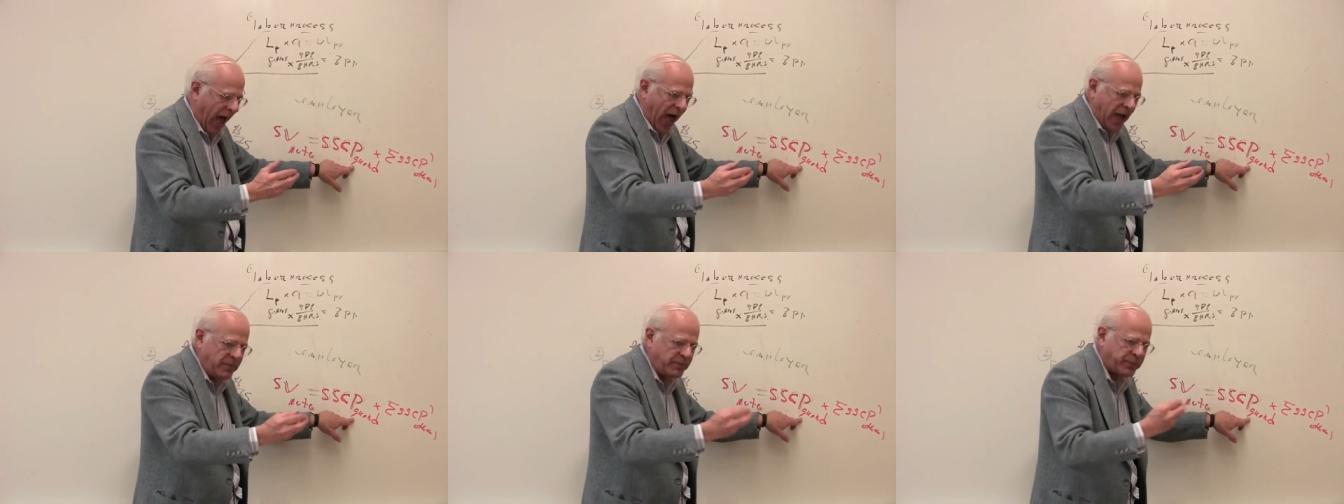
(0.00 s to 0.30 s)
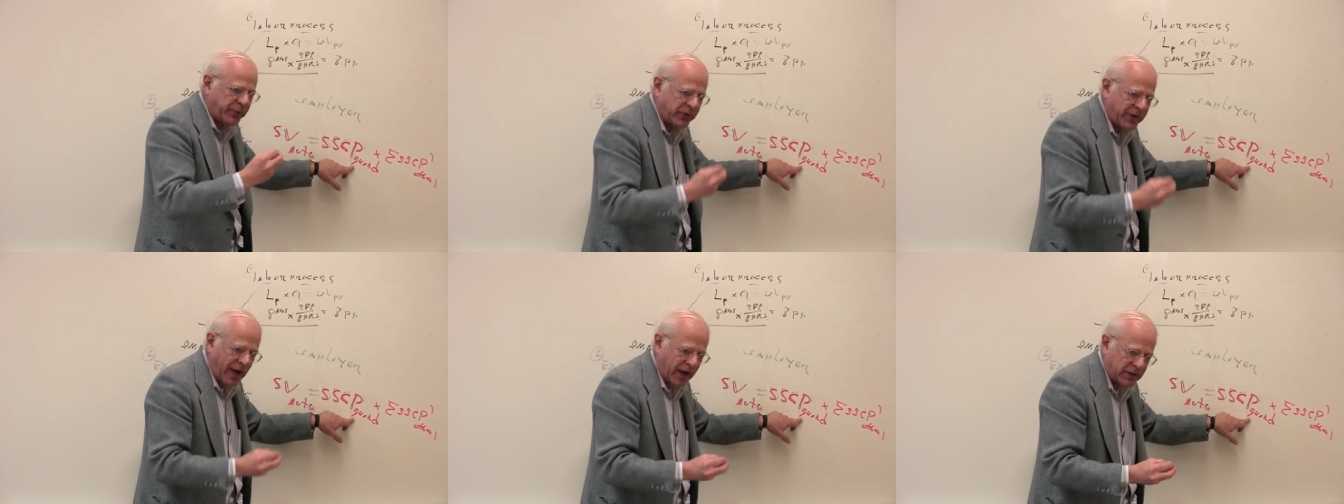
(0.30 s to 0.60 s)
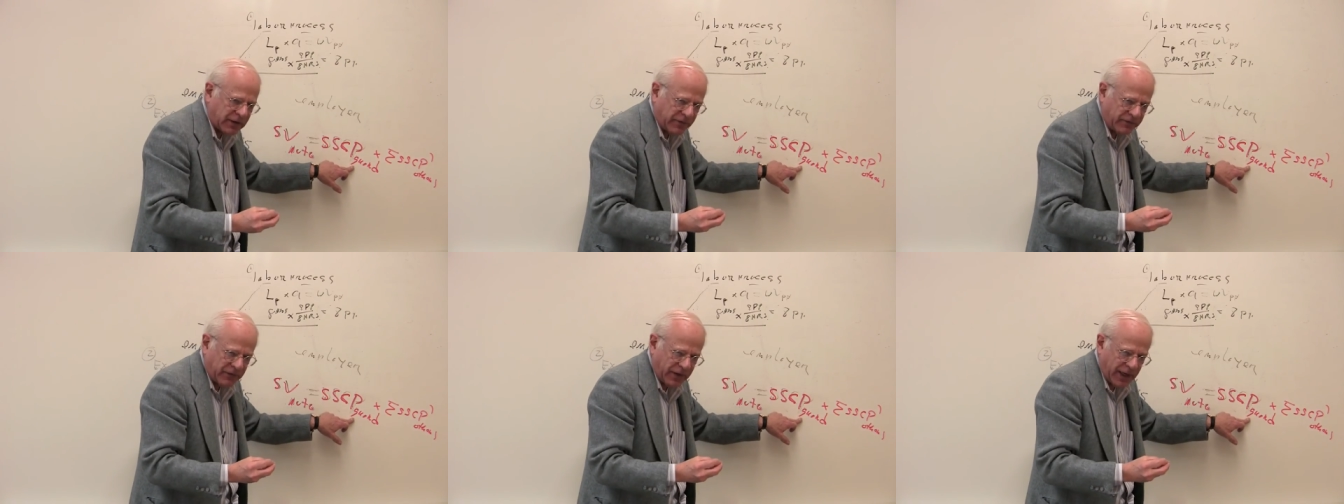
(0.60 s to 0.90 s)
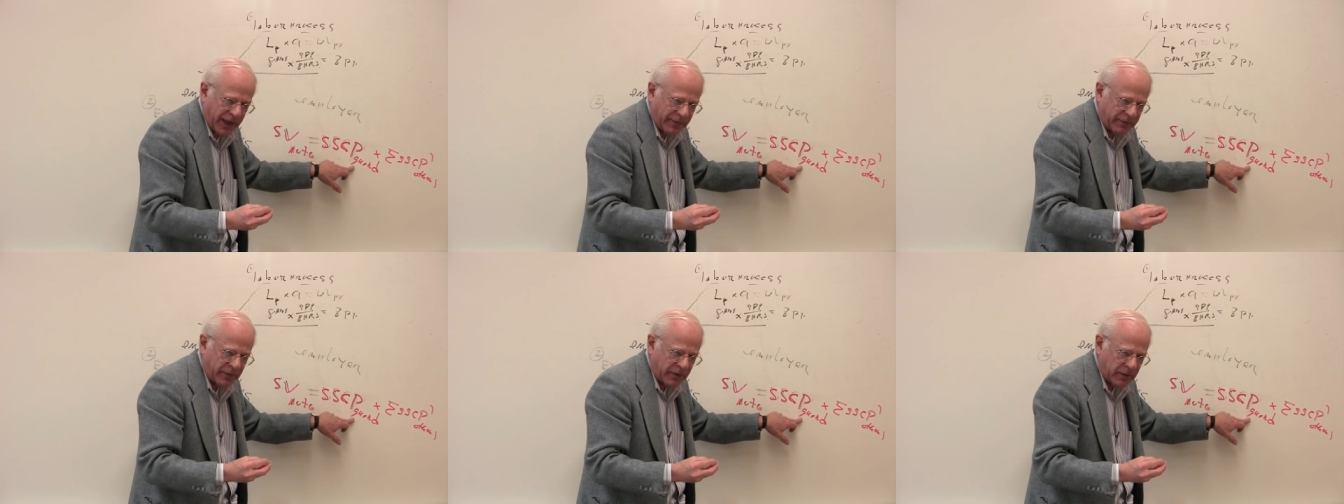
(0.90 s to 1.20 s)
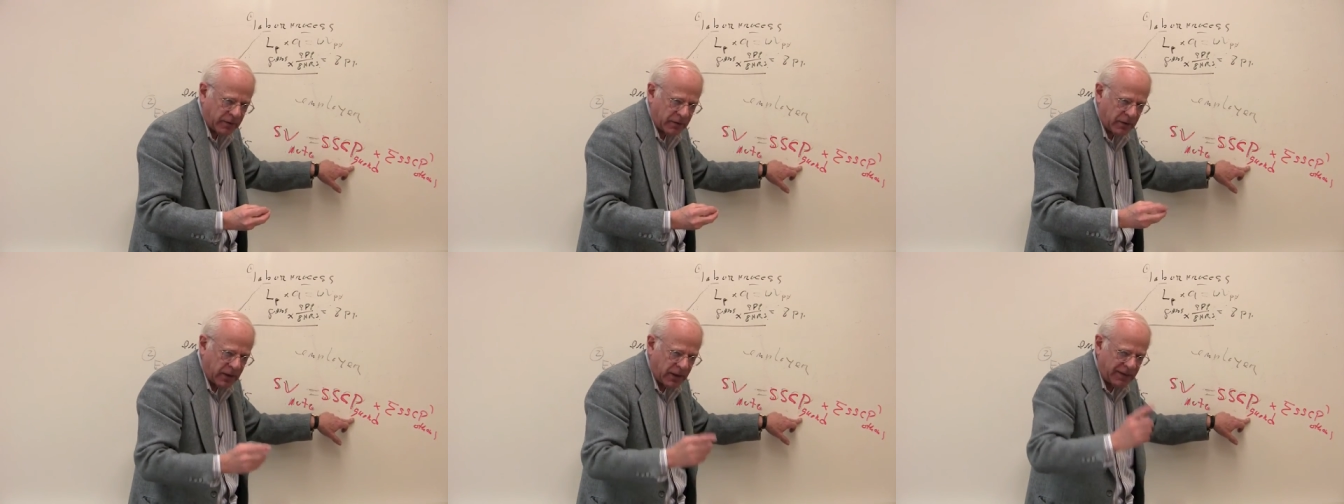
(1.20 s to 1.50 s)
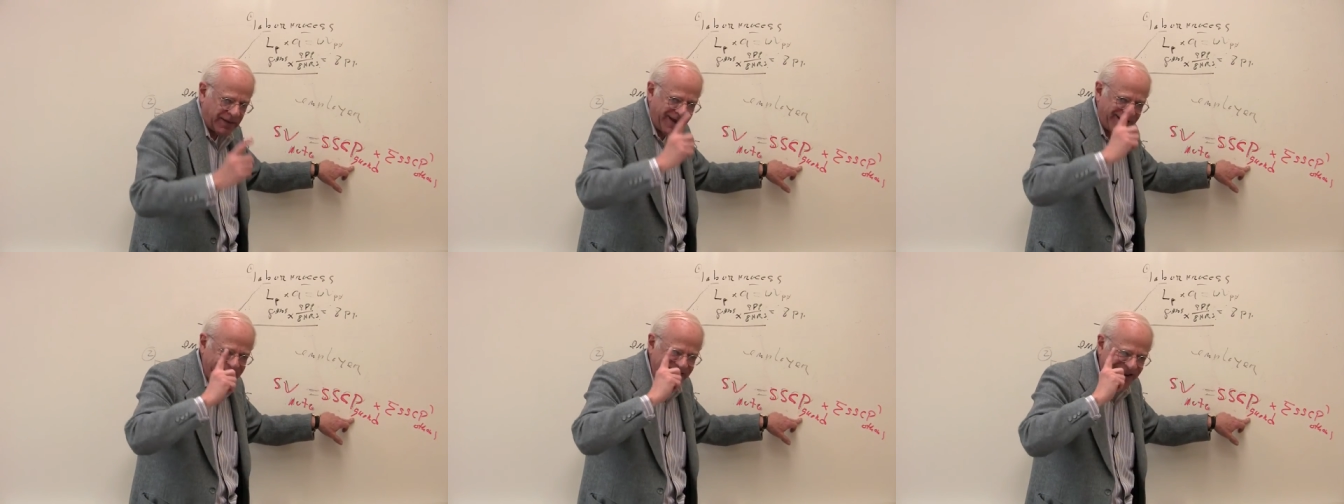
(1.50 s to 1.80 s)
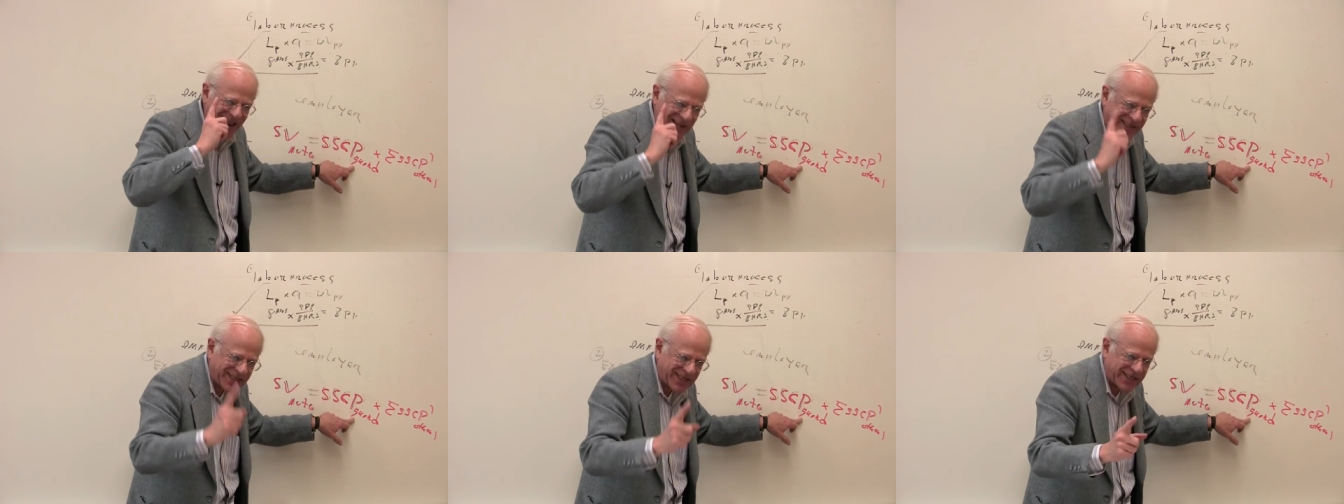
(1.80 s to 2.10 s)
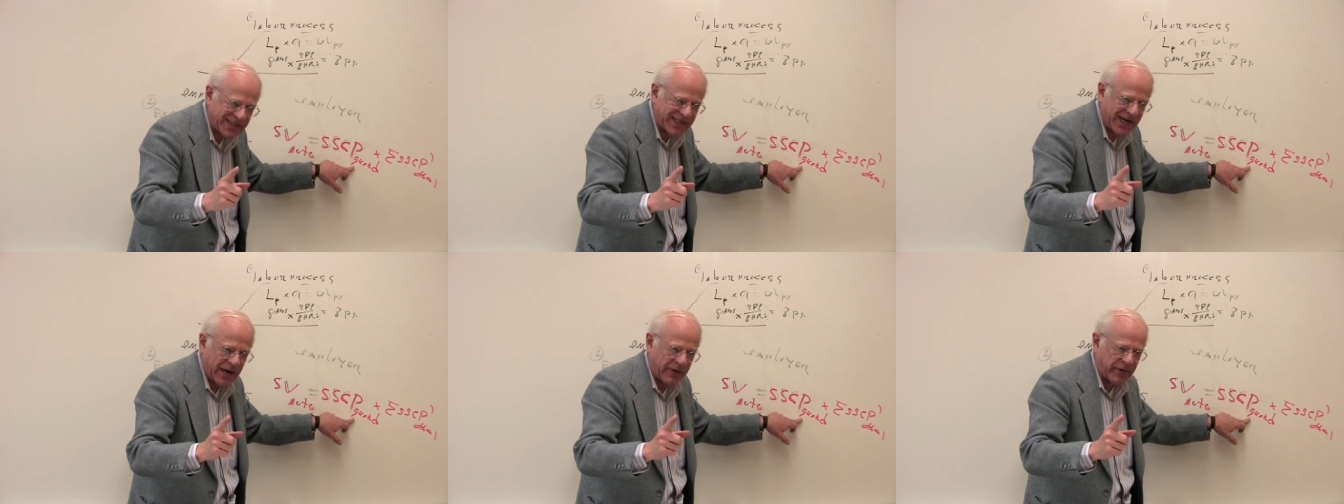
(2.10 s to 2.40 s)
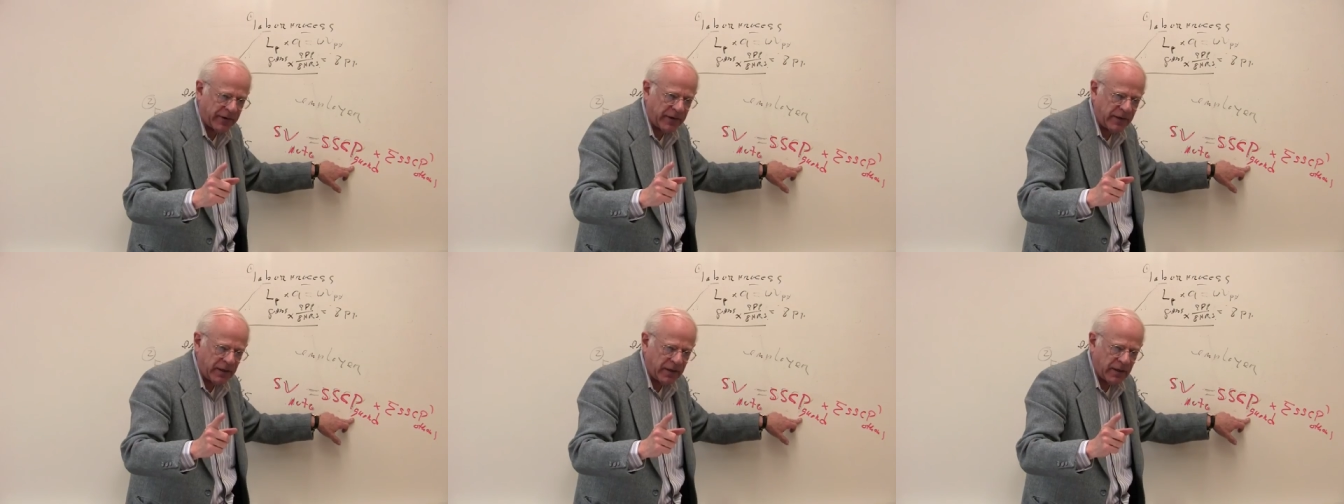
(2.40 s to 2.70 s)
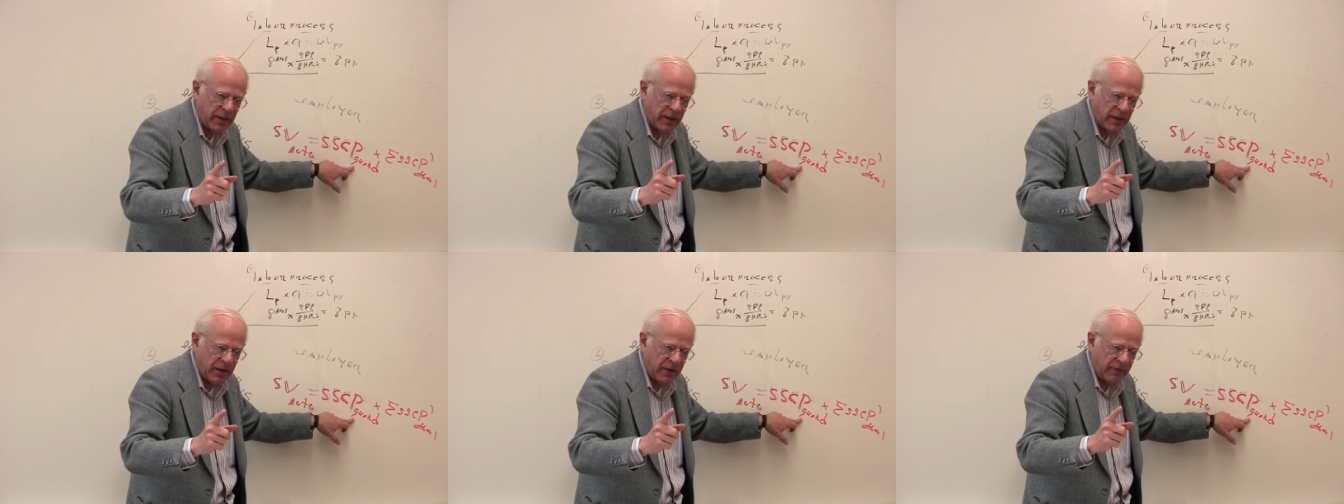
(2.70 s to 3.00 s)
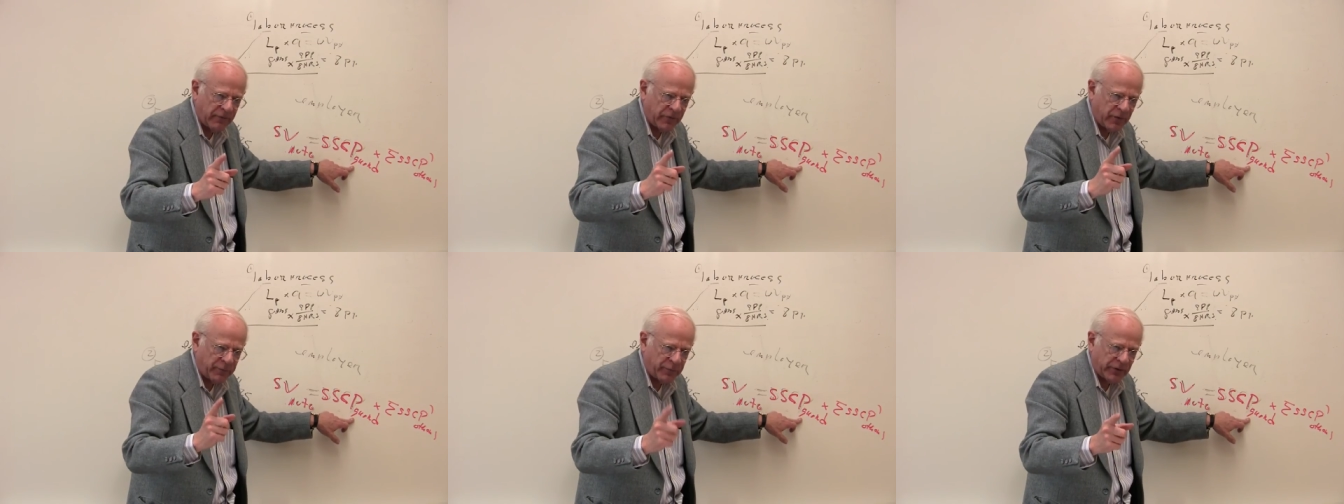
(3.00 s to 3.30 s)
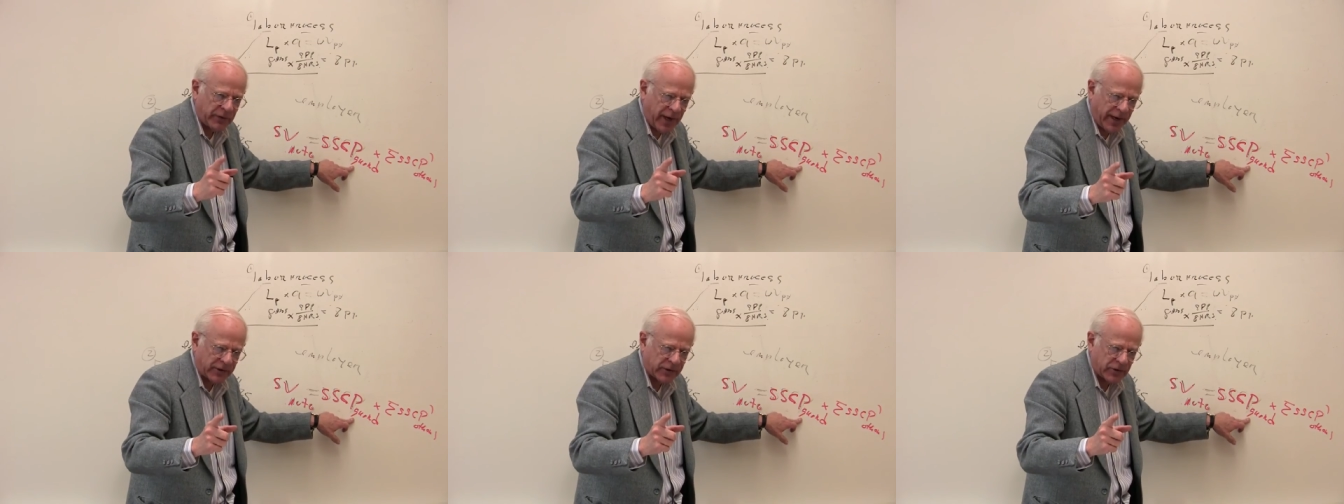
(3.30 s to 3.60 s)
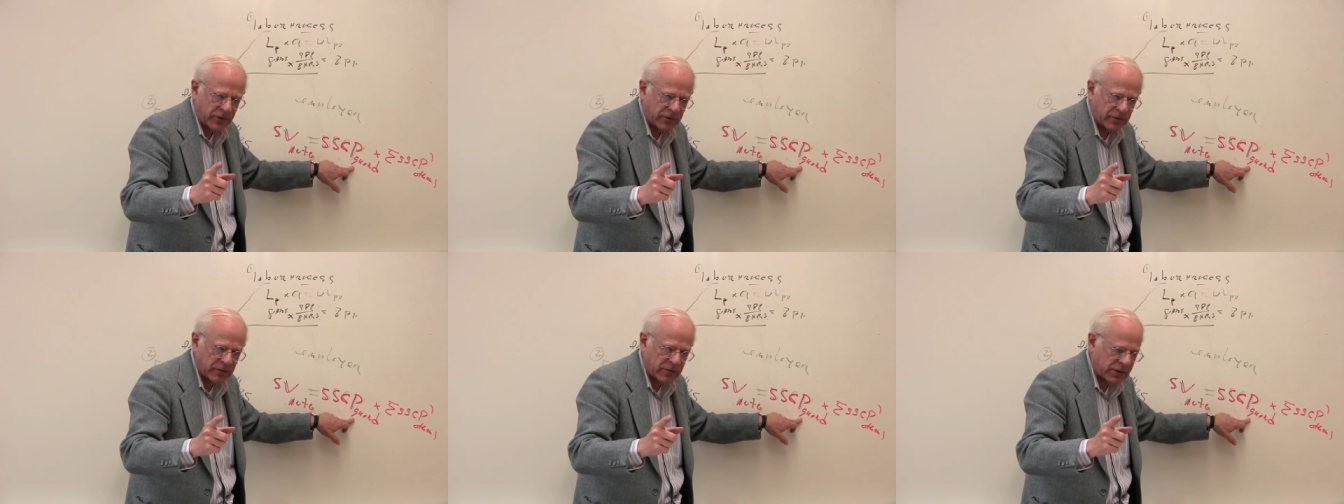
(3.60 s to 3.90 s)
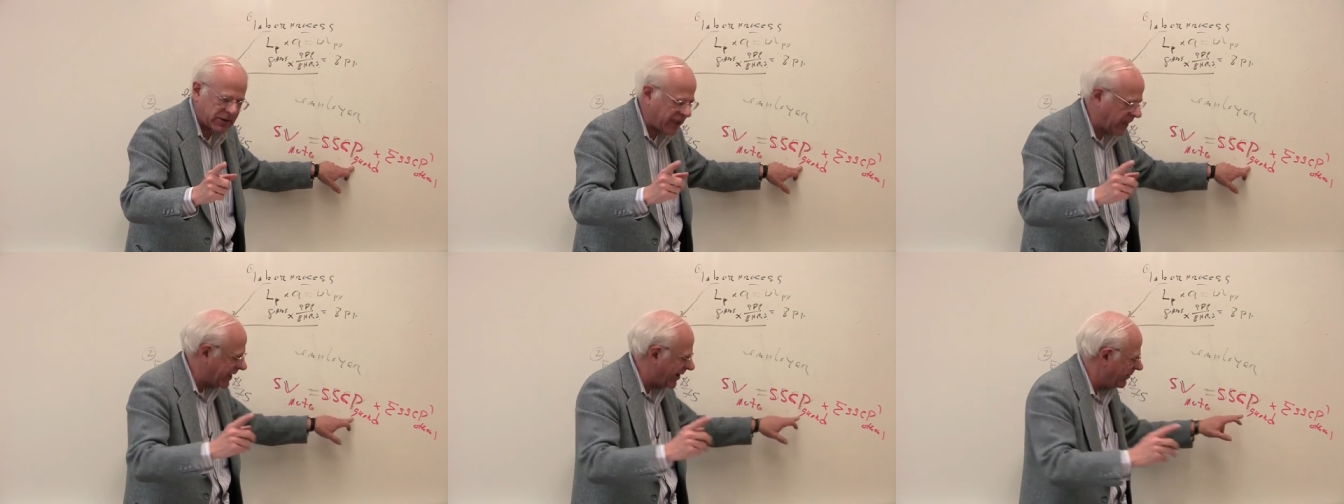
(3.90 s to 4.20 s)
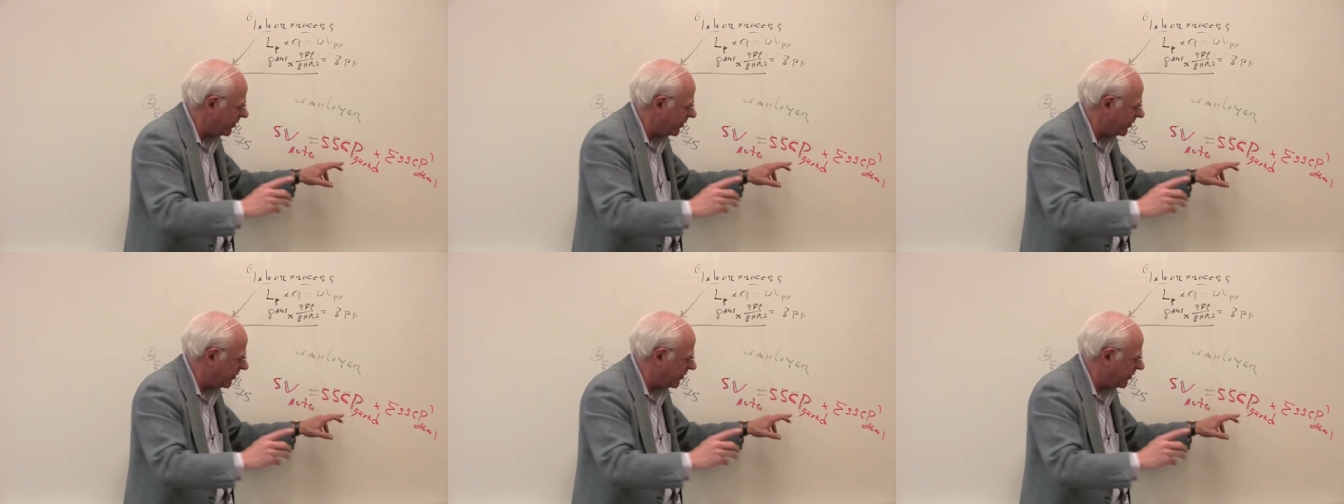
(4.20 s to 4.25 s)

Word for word: unproductive labor. They're necessary for production, just like